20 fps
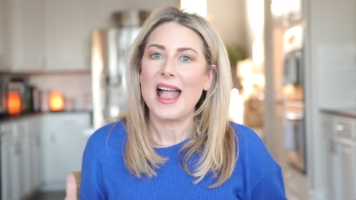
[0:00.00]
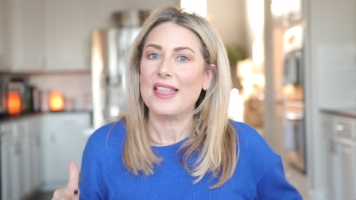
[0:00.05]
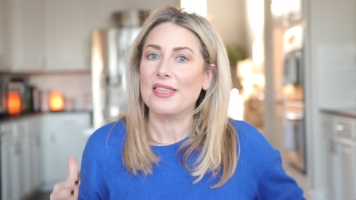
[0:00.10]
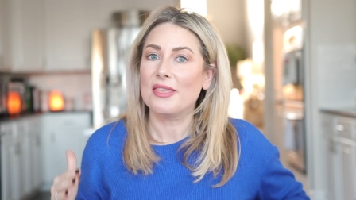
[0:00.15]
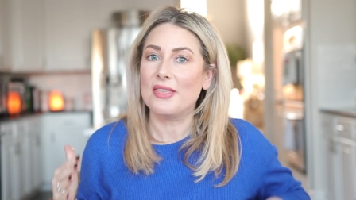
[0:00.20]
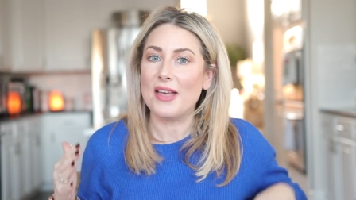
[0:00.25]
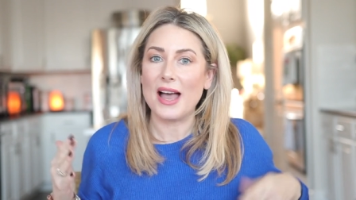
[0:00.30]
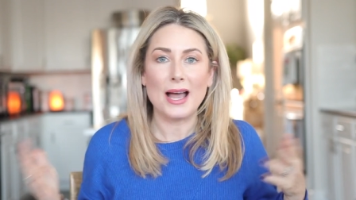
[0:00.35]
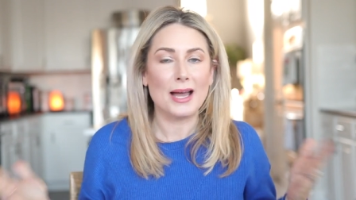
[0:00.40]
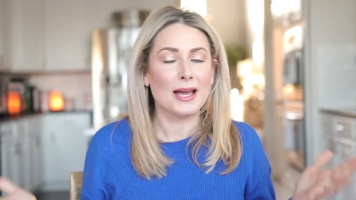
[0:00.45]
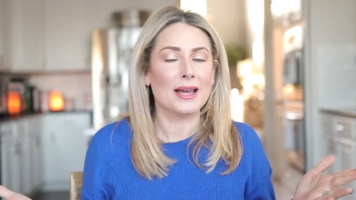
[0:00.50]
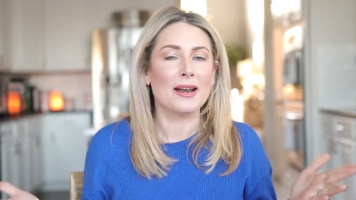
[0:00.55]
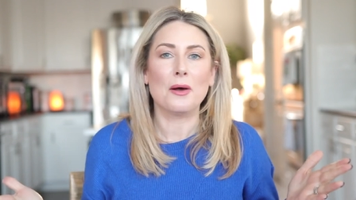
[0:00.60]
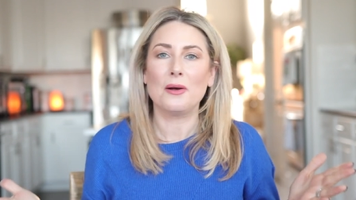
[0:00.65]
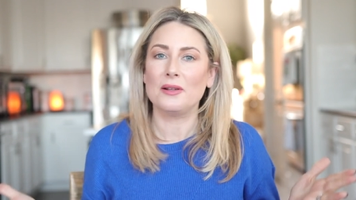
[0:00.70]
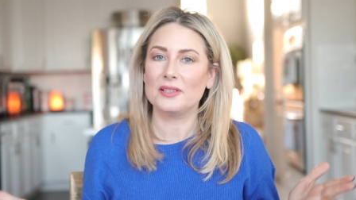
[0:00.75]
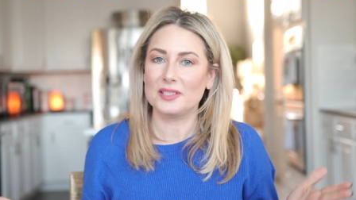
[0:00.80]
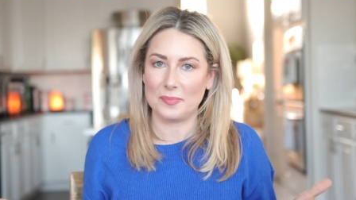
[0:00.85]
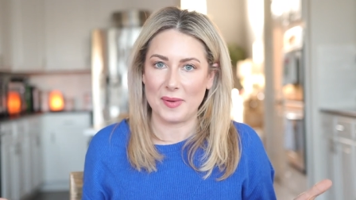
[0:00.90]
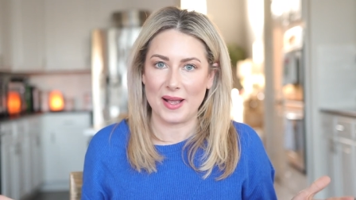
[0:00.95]
That
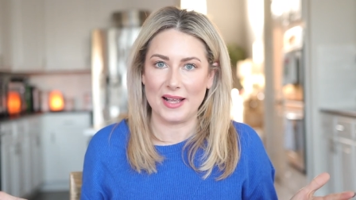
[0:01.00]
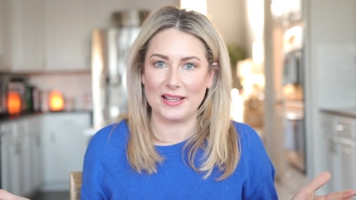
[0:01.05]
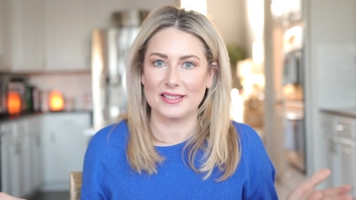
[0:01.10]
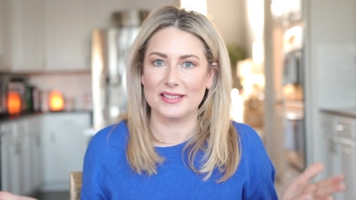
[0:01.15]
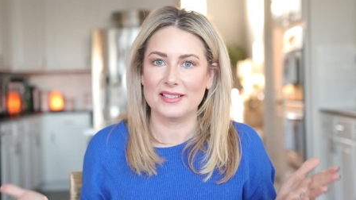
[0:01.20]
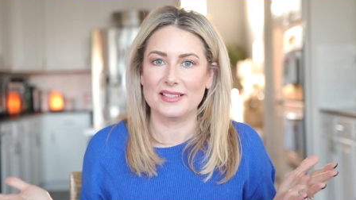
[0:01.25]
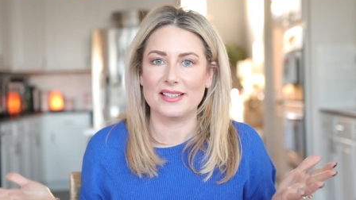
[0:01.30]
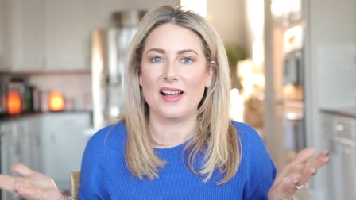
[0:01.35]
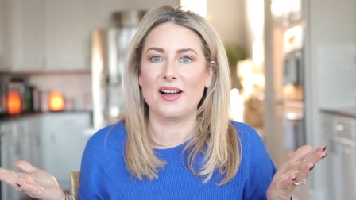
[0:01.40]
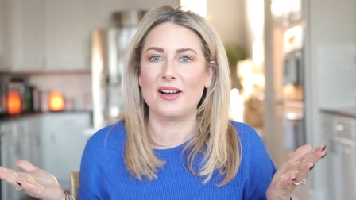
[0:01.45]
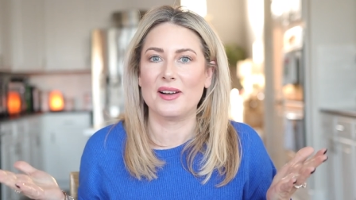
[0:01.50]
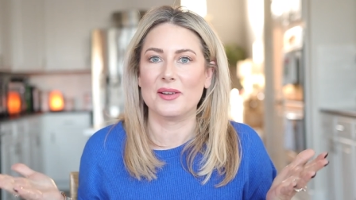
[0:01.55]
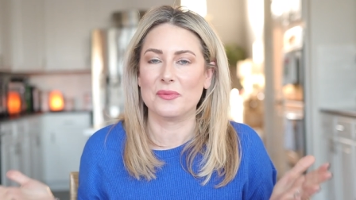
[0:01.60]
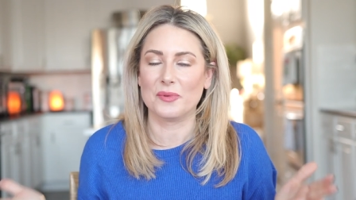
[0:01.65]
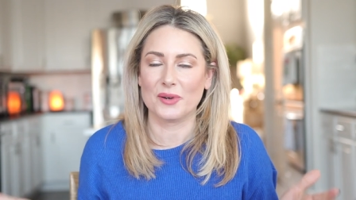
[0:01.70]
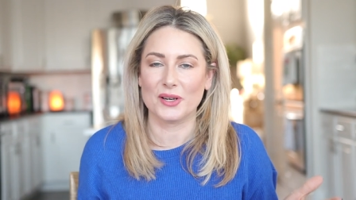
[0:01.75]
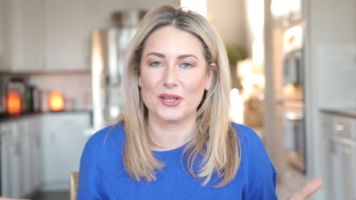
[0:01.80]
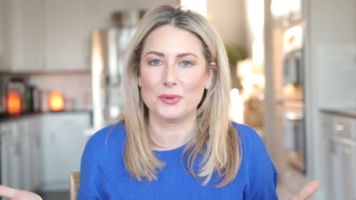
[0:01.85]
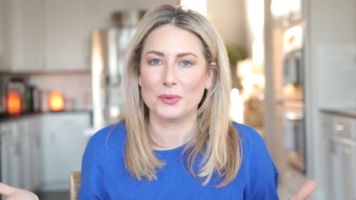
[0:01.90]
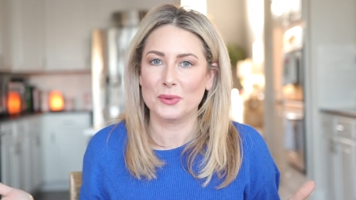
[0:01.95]
all depends on
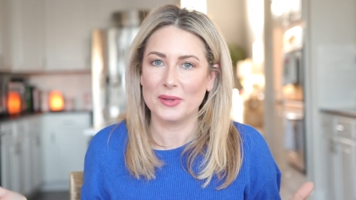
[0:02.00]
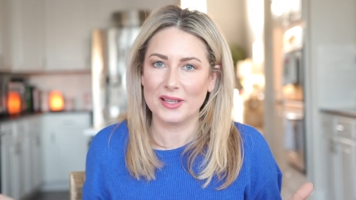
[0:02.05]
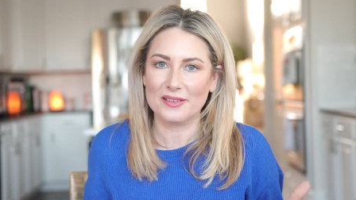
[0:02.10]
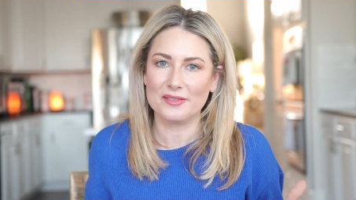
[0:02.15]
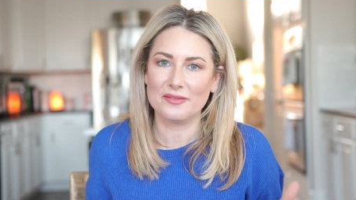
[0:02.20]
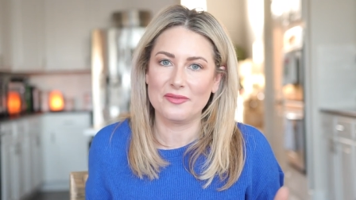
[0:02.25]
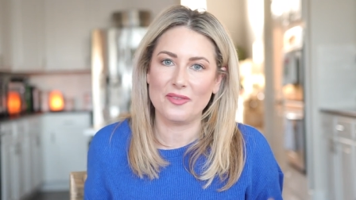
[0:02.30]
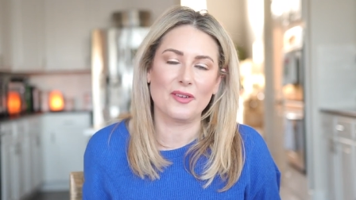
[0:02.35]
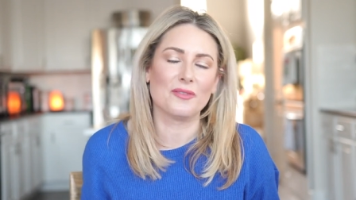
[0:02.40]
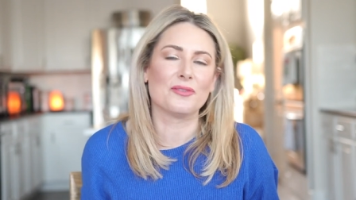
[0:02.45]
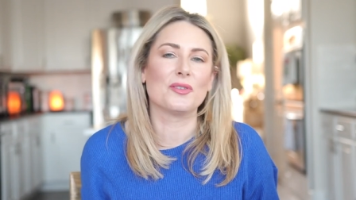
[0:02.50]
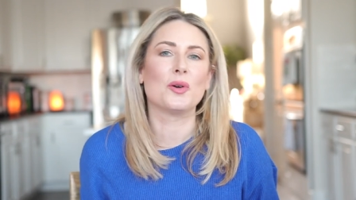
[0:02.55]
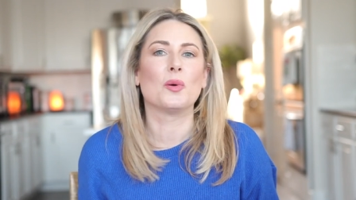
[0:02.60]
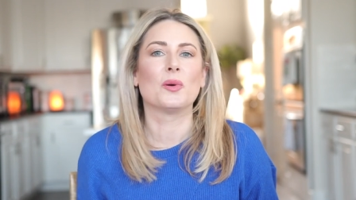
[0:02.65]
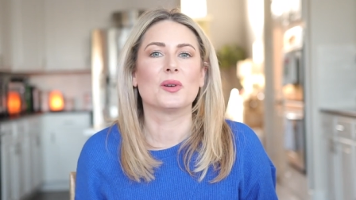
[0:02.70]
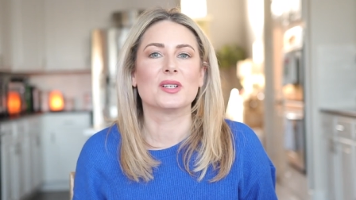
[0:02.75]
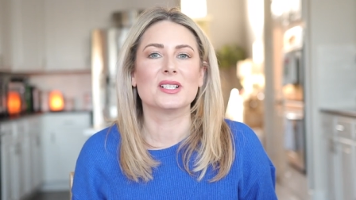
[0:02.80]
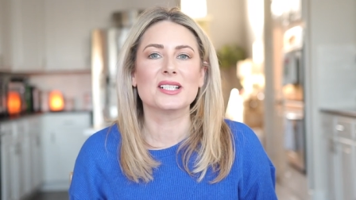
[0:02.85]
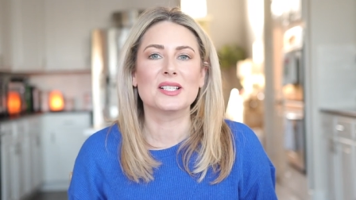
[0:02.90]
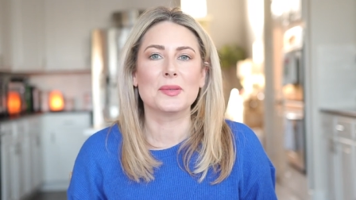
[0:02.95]
where you live, of
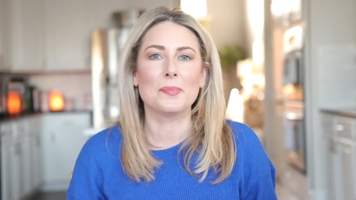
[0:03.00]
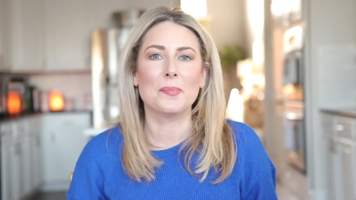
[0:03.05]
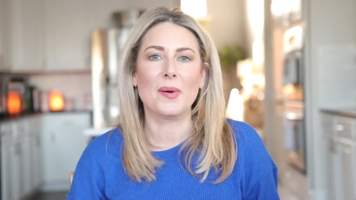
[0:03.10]
course,